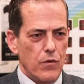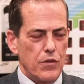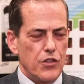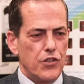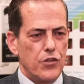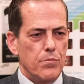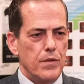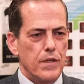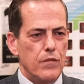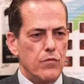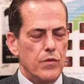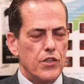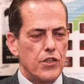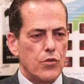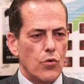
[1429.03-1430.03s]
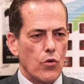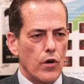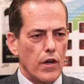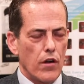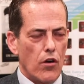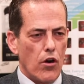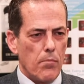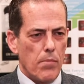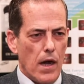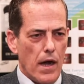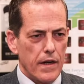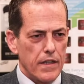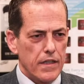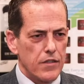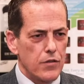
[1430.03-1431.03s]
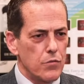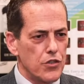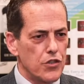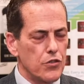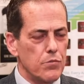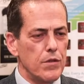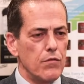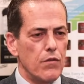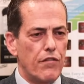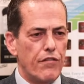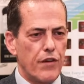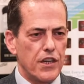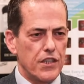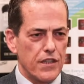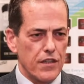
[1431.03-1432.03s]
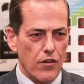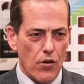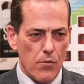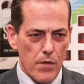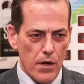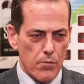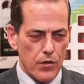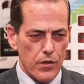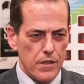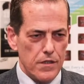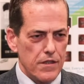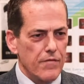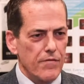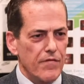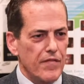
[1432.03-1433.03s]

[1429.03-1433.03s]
we should be restoring our bodies, we should be refreshing our memories?